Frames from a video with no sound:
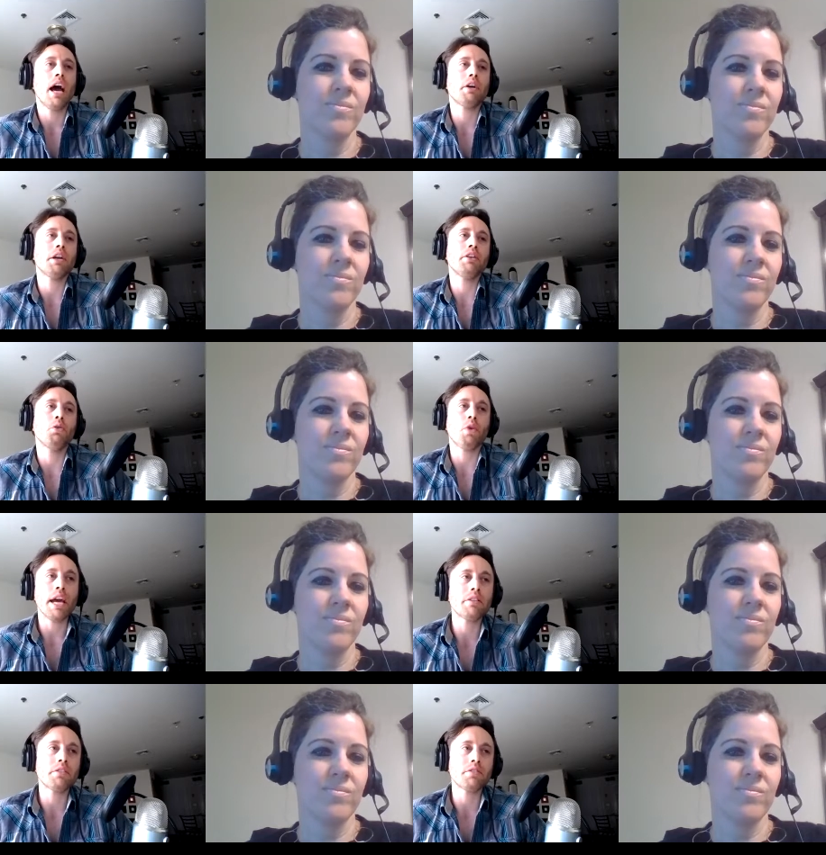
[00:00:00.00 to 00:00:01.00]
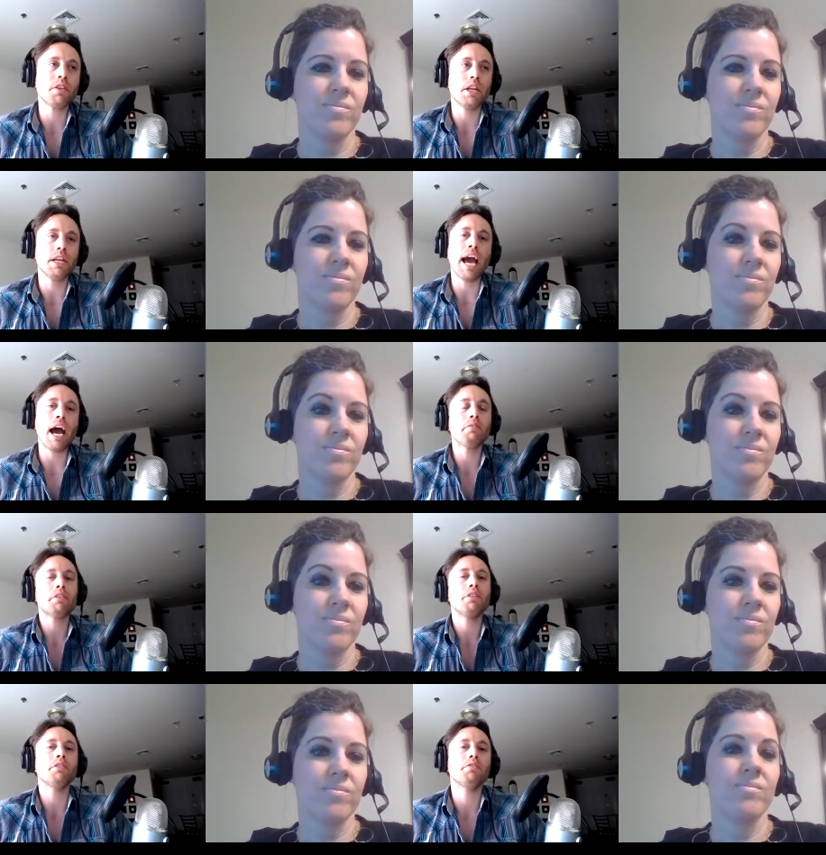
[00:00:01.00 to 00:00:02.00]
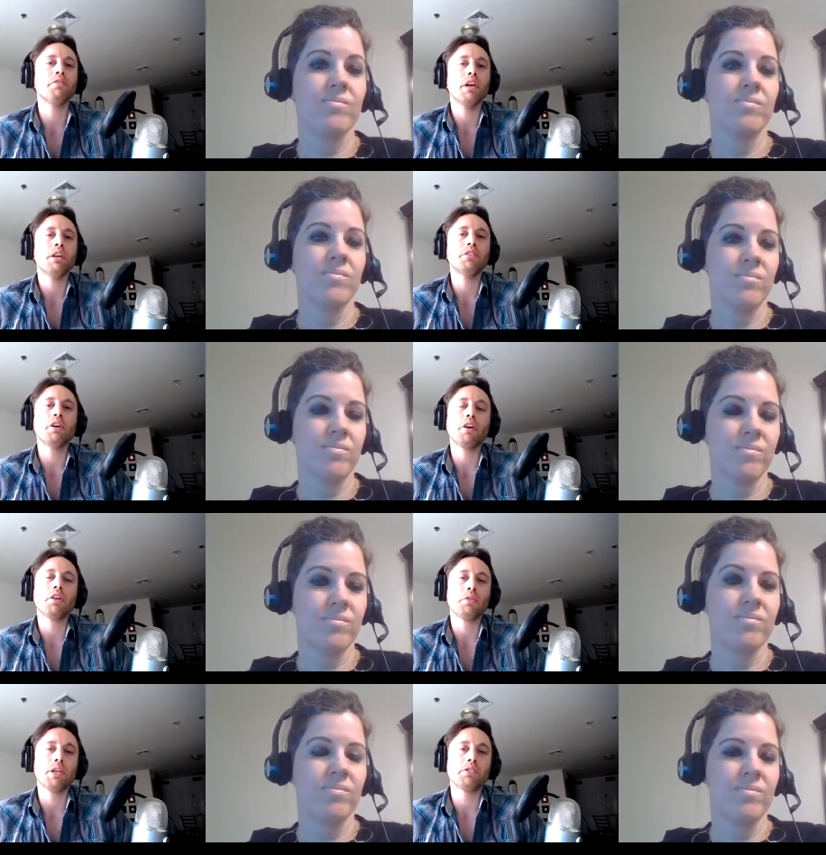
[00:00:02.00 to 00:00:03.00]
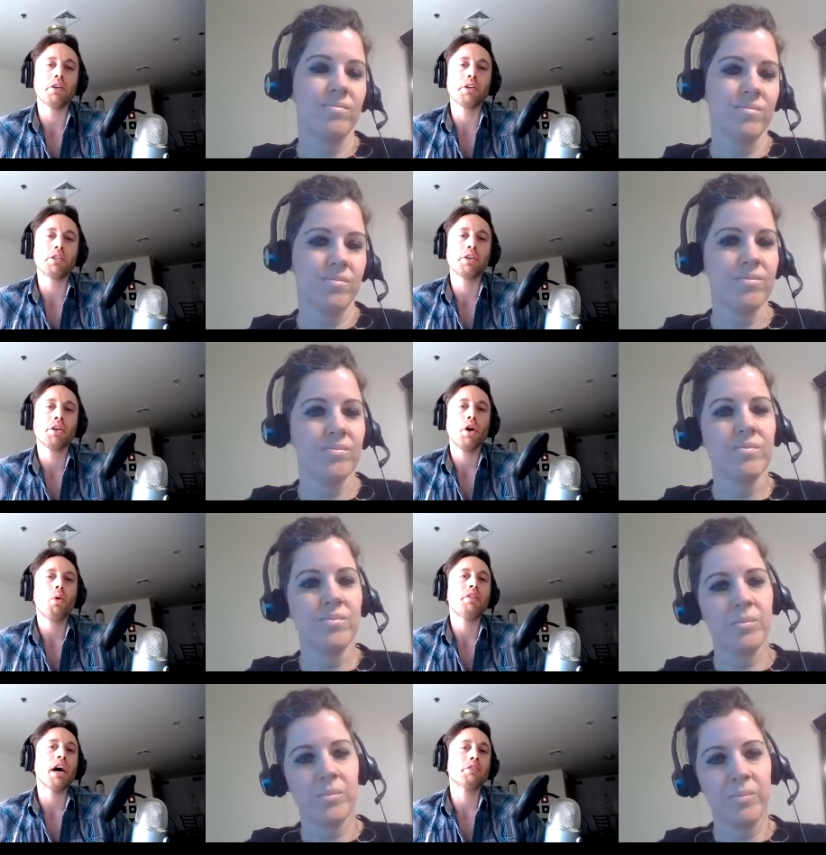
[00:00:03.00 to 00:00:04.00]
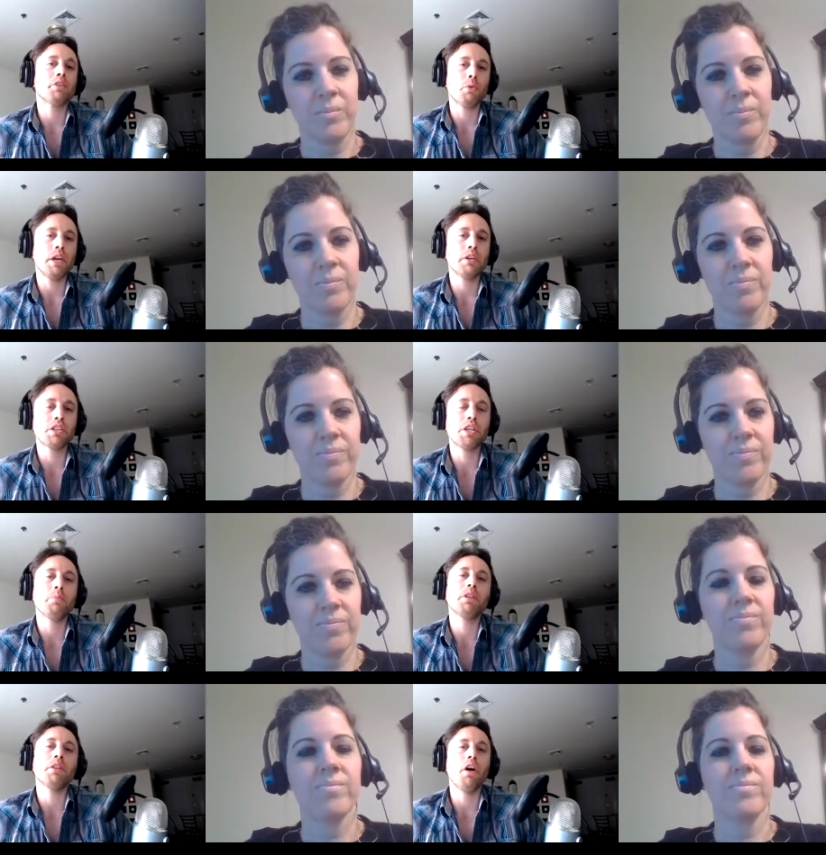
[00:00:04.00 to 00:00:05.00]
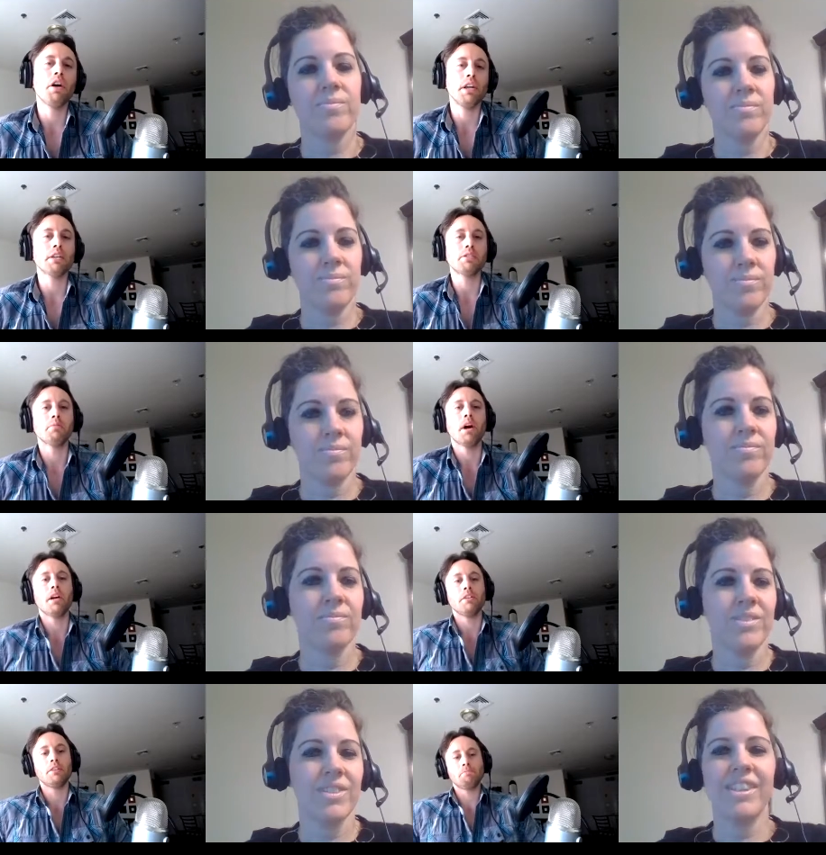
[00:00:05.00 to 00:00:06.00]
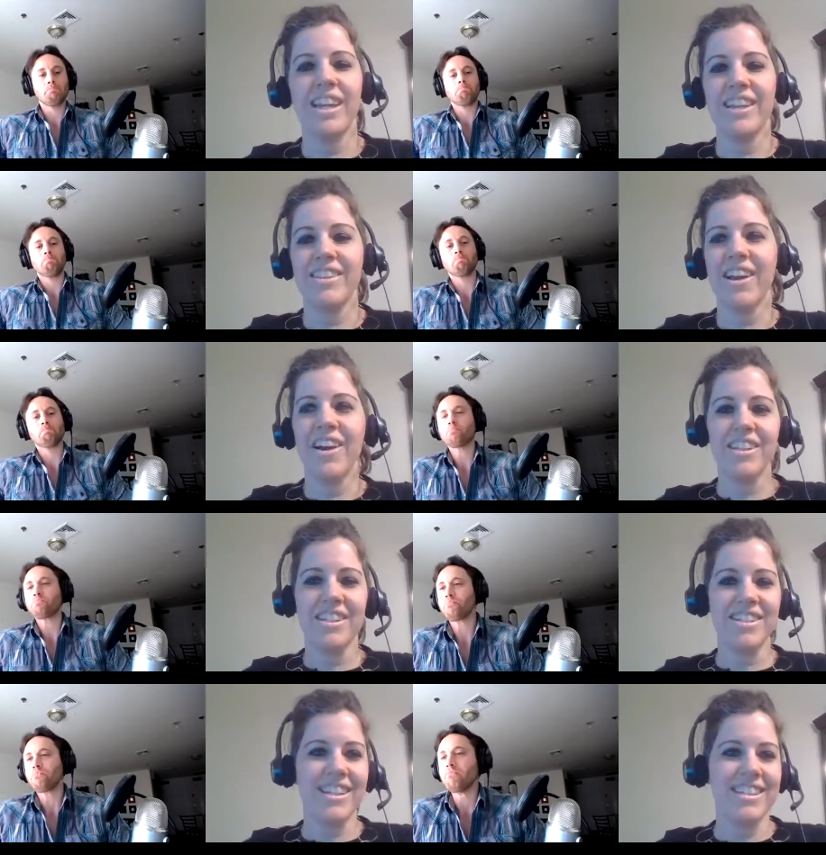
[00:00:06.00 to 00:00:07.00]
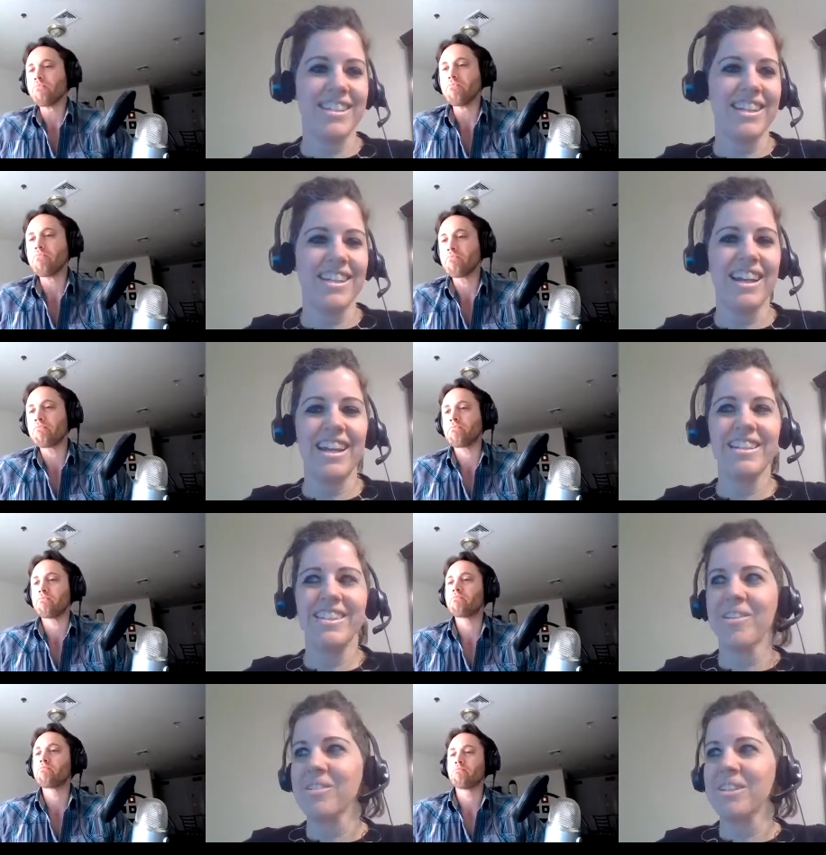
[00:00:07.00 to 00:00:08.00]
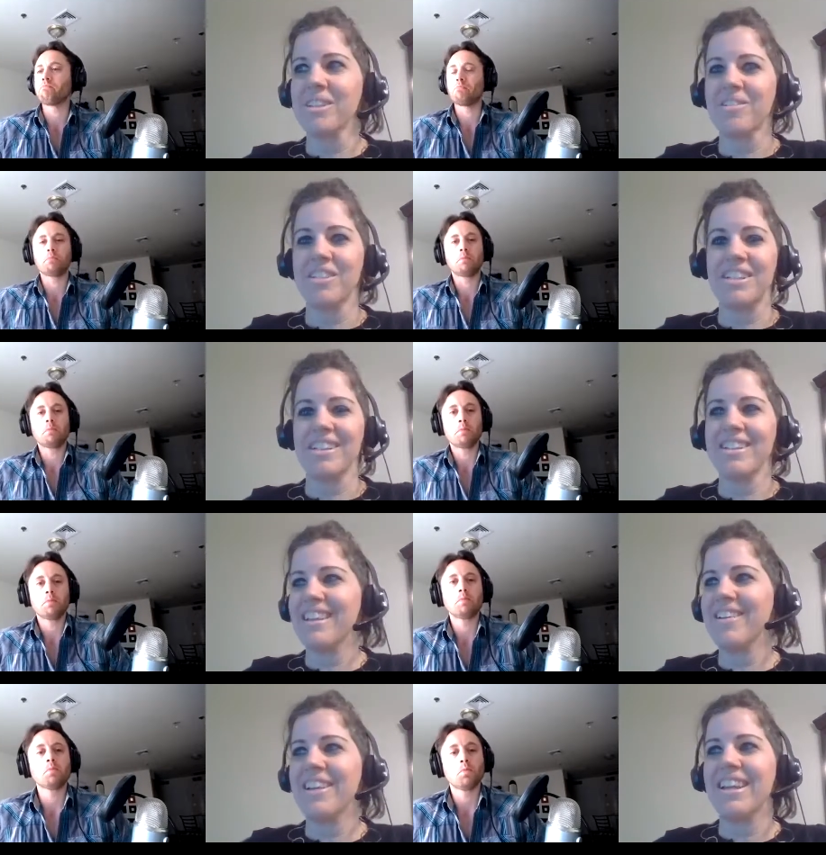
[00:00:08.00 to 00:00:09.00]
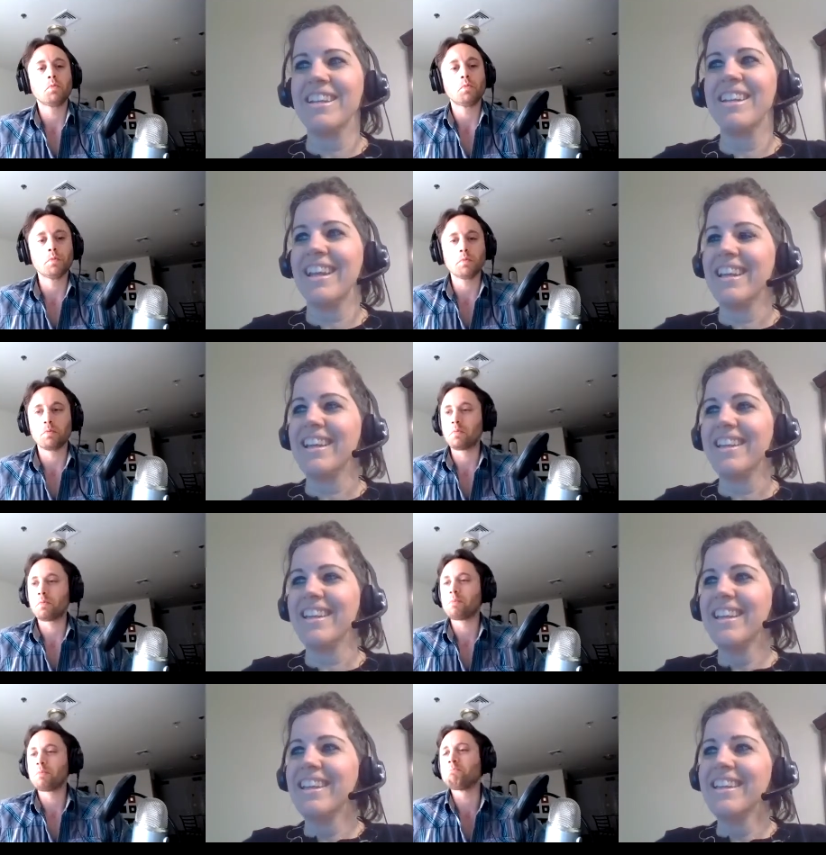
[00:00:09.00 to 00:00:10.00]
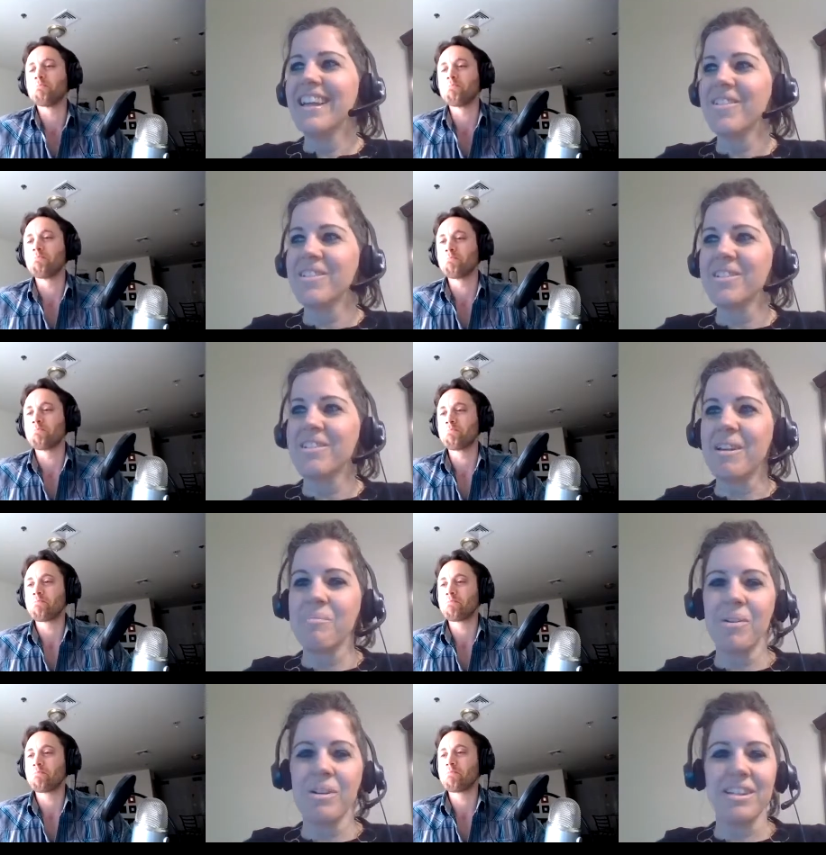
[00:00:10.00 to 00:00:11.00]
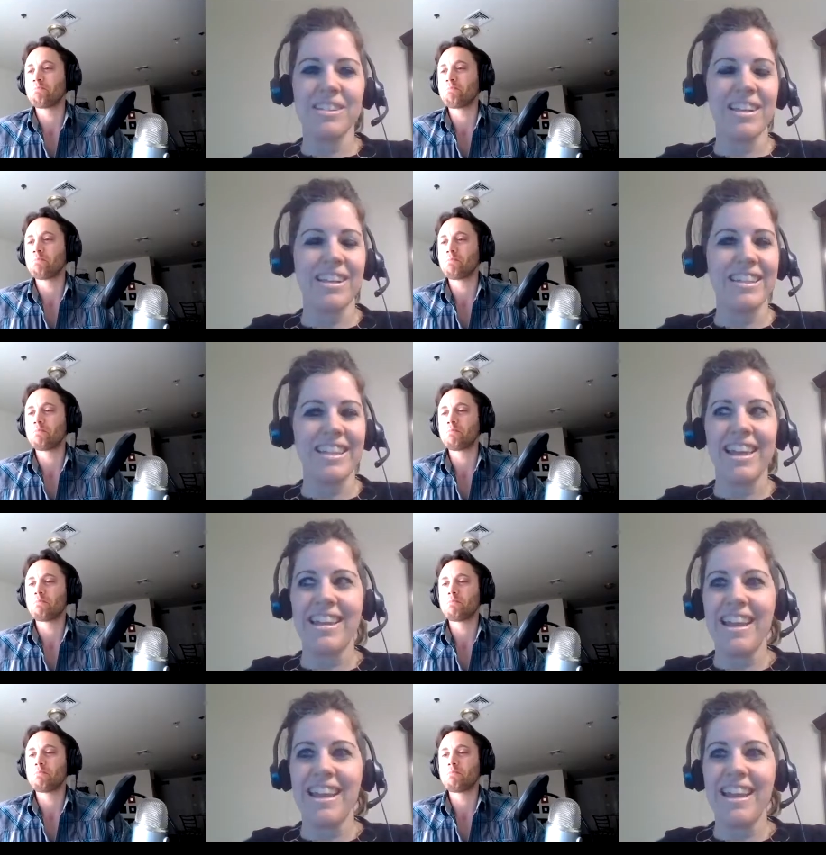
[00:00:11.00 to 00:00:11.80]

Speaker 1: can you write the study after you've done all the research without the readership and the audience mm-hmm. in mind
Speaker 2: yeah the audience that's key i totally agree they go hand in hand yeah, those are great points. I like that. And